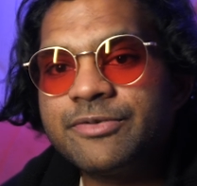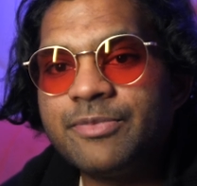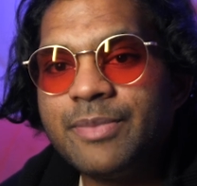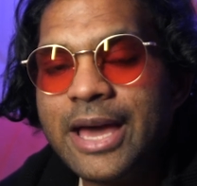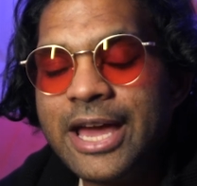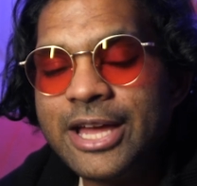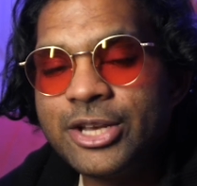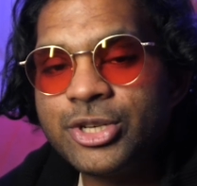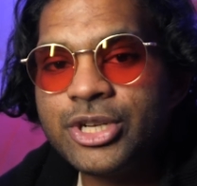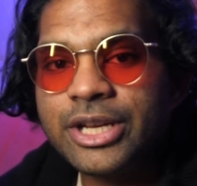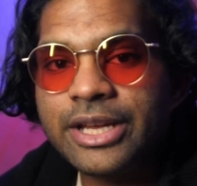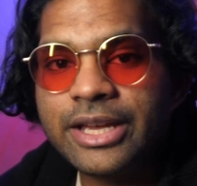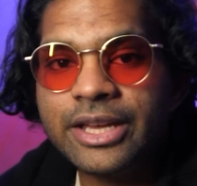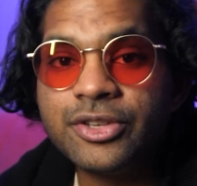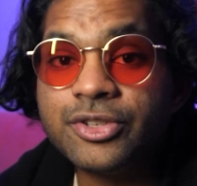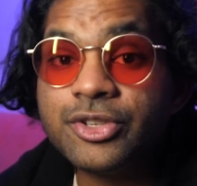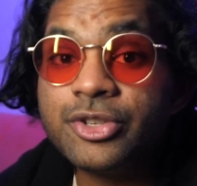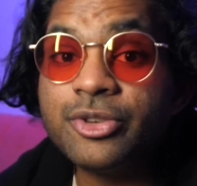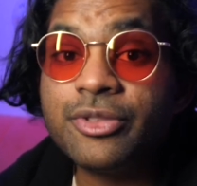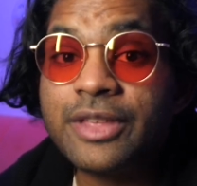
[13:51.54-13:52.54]
of Magic
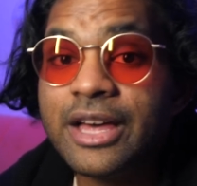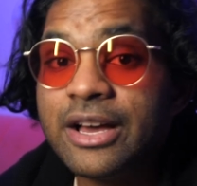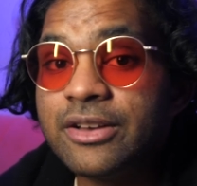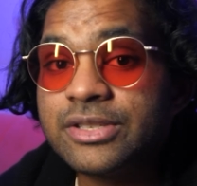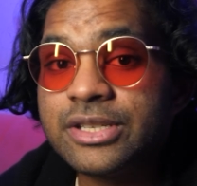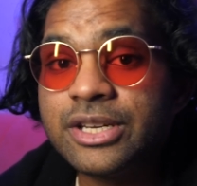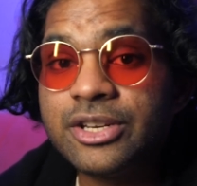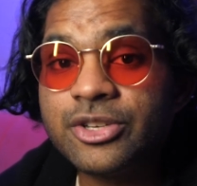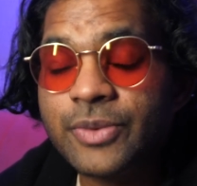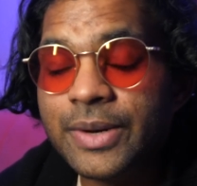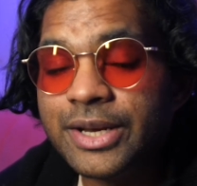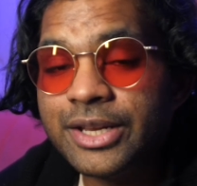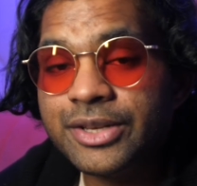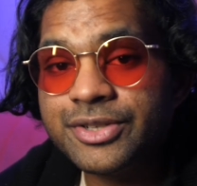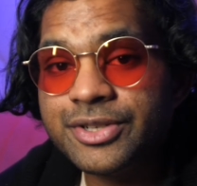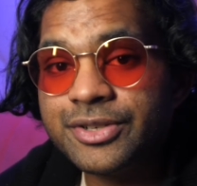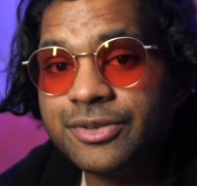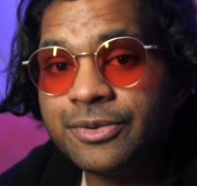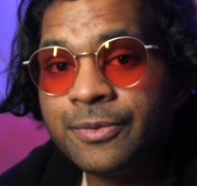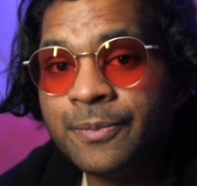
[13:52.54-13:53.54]
in
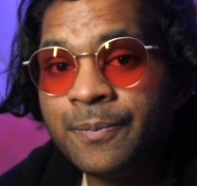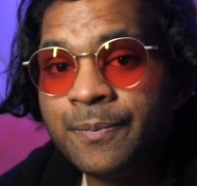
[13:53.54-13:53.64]
2022.